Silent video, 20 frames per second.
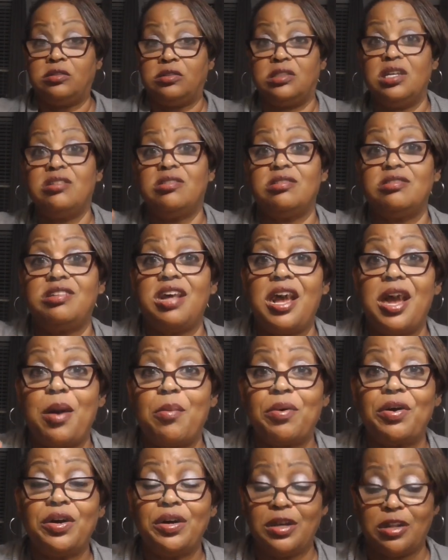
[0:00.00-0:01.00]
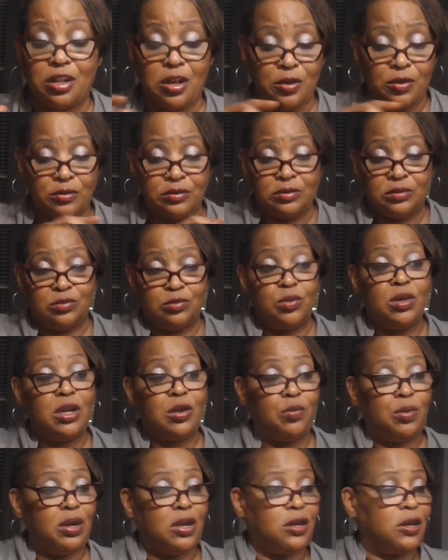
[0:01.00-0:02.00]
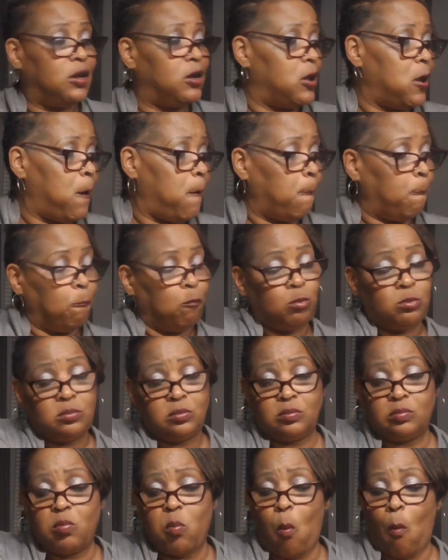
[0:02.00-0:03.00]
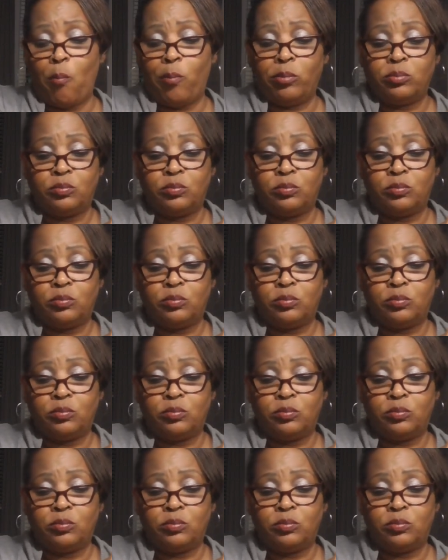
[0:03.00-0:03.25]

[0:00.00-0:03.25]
This is damn good, though. Really, really good. Mm-hmm.